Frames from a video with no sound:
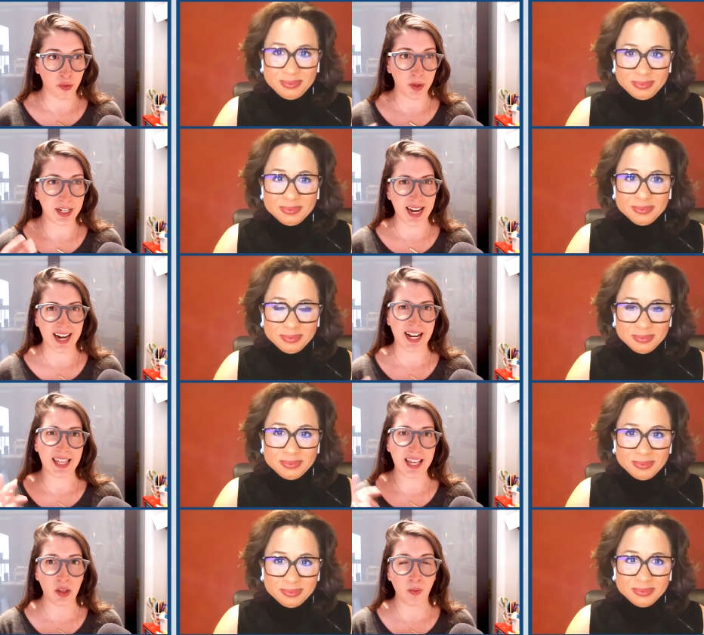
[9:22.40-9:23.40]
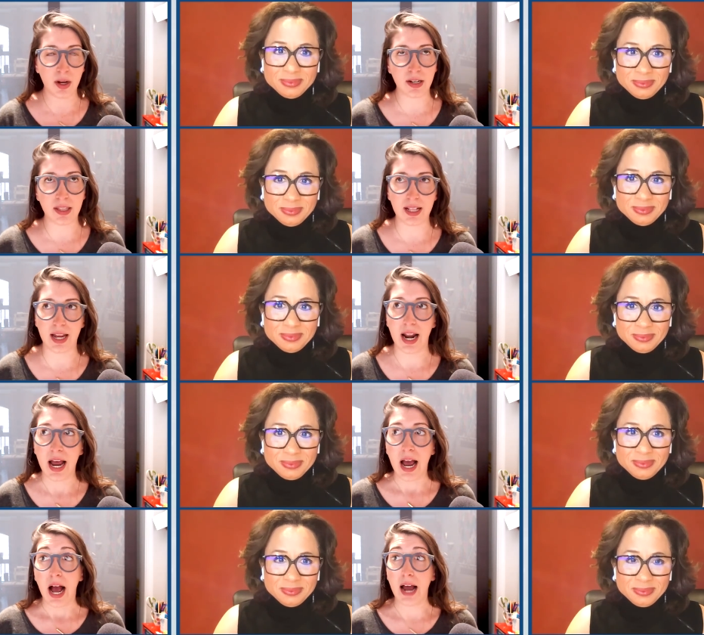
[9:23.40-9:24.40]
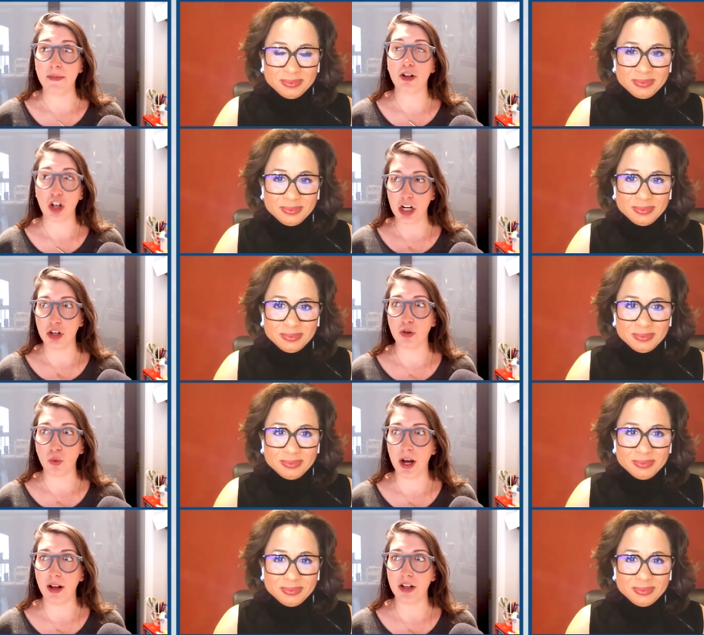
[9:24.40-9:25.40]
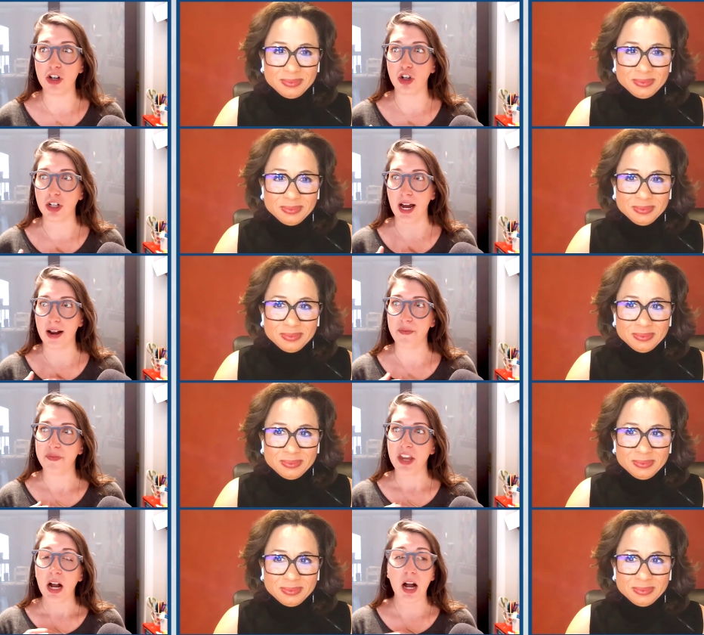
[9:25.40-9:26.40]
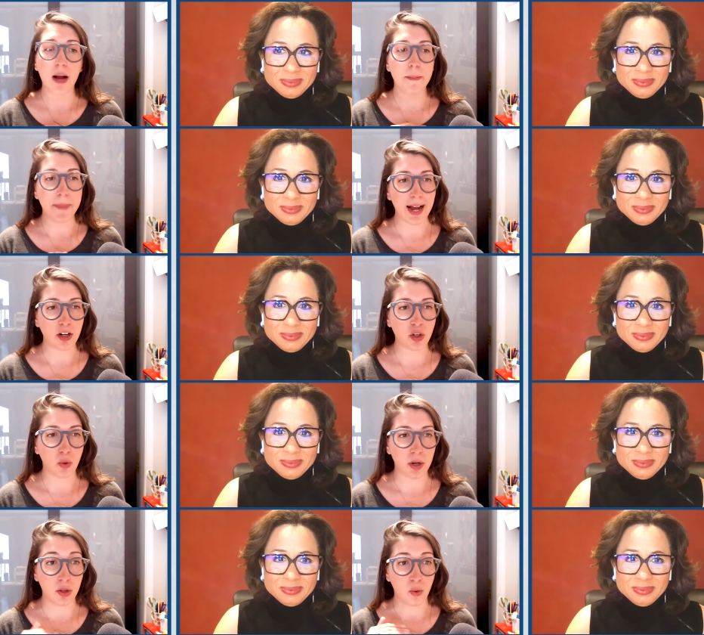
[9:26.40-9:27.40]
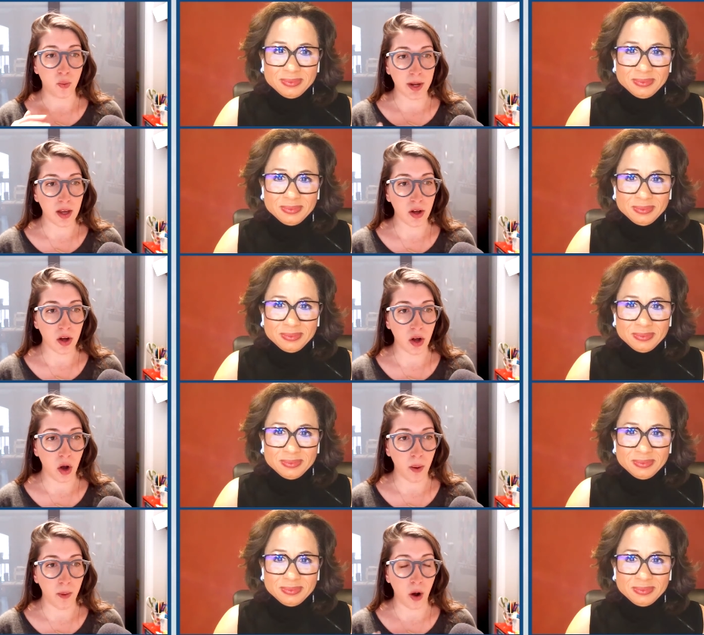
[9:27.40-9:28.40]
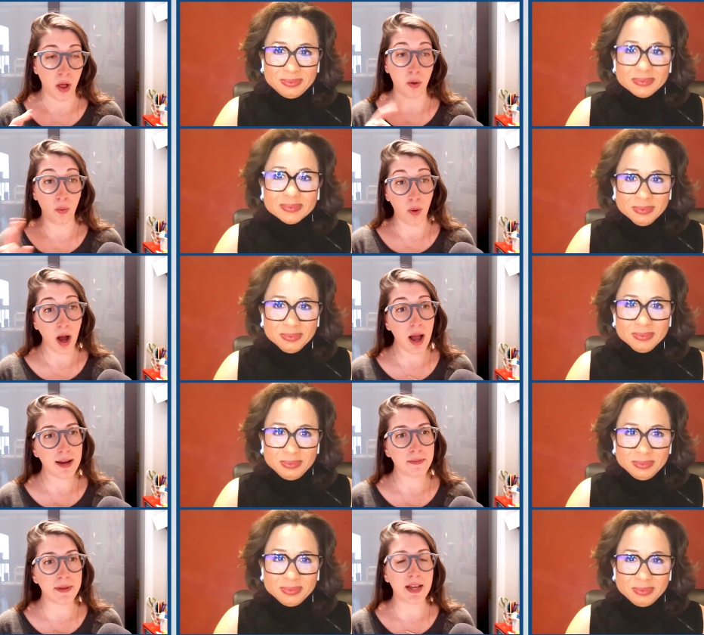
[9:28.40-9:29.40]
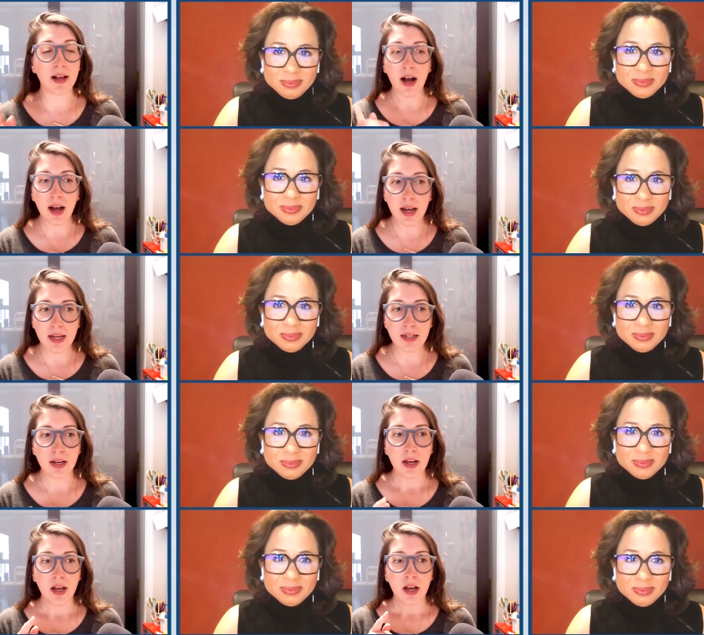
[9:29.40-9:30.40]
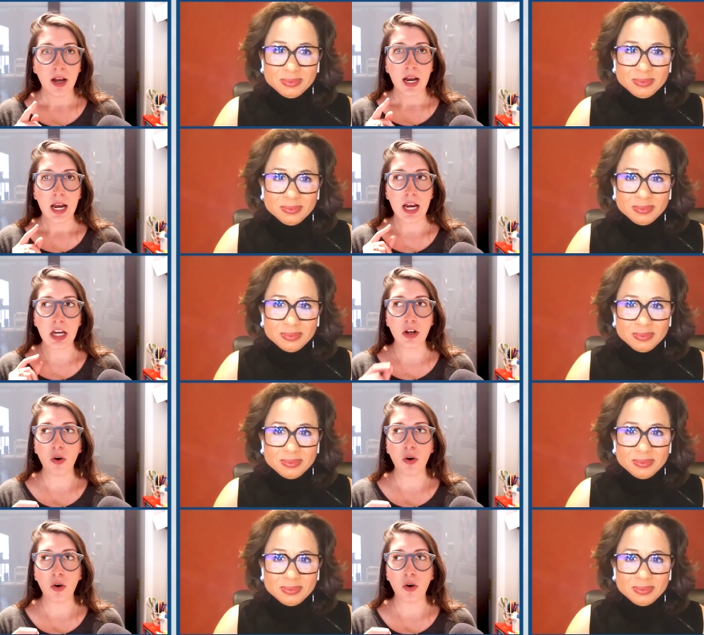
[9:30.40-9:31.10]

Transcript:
Speaker 1: reset. And I think the one thing that I've been trying to do as well is just kind of cut back during the week on the wine, because you